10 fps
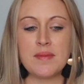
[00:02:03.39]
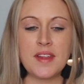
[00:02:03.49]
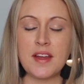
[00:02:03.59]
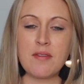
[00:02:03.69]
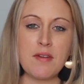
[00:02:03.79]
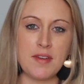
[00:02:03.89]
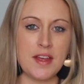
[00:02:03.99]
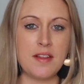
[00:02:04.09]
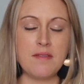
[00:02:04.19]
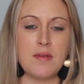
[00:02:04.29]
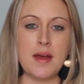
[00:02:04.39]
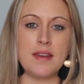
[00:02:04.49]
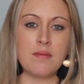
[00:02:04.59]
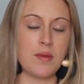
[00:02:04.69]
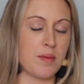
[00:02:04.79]
like a reveal of what
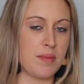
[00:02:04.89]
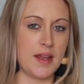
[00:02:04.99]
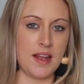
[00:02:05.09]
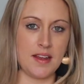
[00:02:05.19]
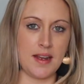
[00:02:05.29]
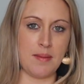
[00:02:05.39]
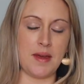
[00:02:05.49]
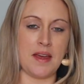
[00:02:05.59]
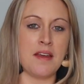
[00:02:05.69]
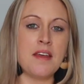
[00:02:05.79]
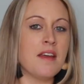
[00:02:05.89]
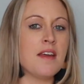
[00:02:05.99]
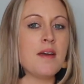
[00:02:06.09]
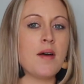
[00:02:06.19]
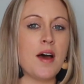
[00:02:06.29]
we're planning on naming
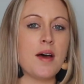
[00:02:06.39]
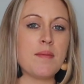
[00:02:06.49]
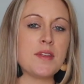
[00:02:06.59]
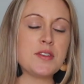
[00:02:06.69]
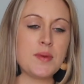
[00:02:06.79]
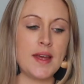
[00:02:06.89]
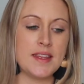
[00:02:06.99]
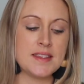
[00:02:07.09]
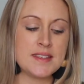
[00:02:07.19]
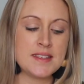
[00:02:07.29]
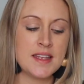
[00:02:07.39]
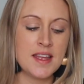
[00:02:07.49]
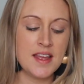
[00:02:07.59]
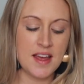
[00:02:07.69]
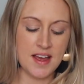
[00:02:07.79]
the twins.
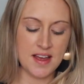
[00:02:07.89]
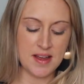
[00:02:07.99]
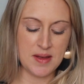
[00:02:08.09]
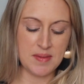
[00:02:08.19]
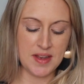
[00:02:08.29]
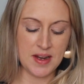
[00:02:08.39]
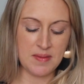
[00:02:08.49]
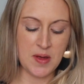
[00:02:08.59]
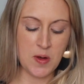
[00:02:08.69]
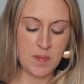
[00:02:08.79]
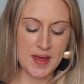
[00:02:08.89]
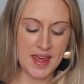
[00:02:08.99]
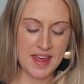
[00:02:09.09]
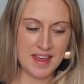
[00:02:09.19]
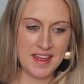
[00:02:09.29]
And I'm
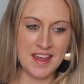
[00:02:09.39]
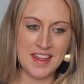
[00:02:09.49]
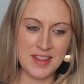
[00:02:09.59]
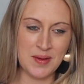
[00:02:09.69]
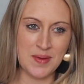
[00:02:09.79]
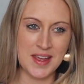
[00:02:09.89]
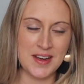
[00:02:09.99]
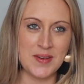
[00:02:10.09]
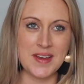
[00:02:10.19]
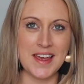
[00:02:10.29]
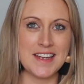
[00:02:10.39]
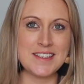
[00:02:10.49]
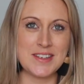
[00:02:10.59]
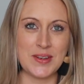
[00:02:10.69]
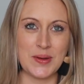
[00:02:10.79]
hoping that we don't
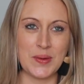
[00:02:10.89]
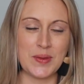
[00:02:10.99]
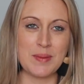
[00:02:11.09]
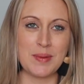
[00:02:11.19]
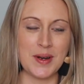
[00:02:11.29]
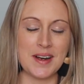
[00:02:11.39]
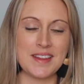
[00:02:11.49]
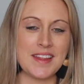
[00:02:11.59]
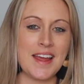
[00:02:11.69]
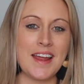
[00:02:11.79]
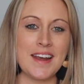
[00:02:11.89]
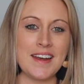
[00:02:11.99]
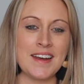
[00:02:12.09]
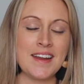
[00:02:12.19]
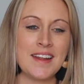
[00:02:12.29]
get to the birth
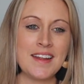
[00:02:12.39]
and